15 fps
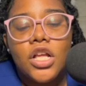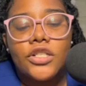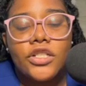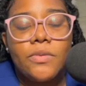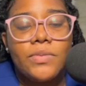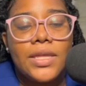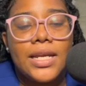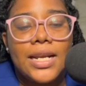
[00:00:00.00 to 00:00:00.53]

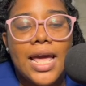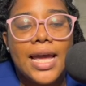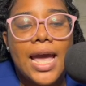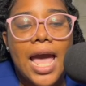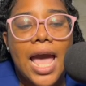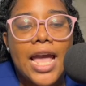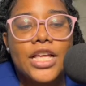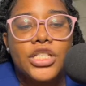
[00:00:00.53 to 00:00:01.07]
something like
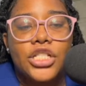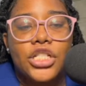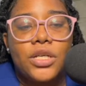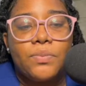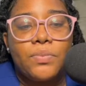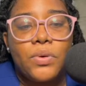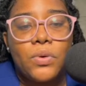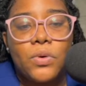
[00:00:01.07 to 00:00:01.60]

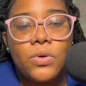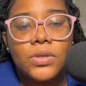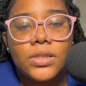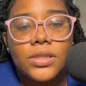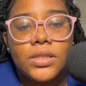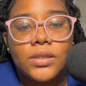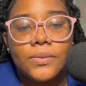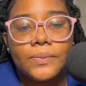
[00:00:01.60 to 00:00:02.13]
IG post,